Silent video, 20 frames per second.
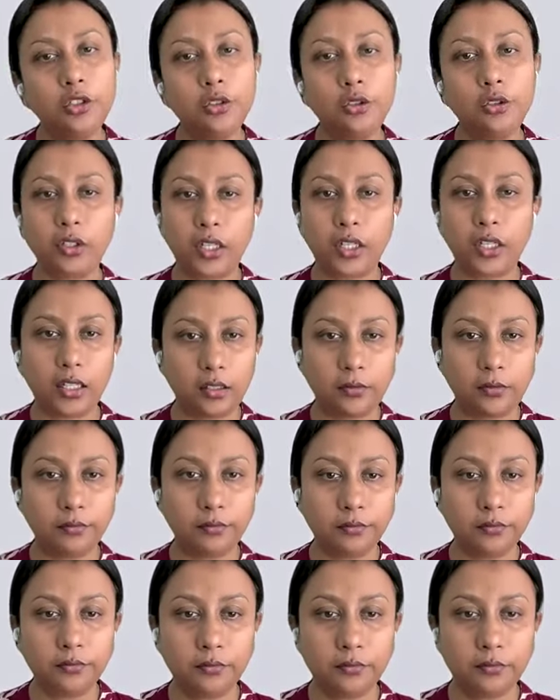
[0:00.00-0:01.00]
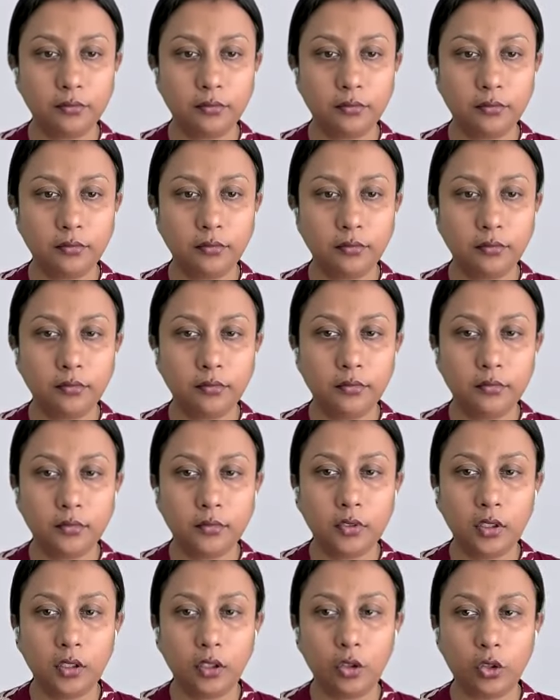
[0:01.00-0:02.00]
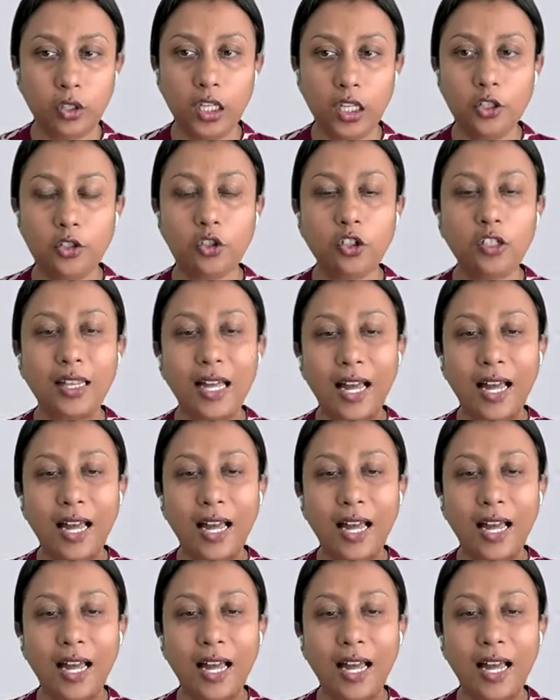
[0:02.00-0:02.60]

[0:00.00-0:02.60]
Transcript: motion together. Okay,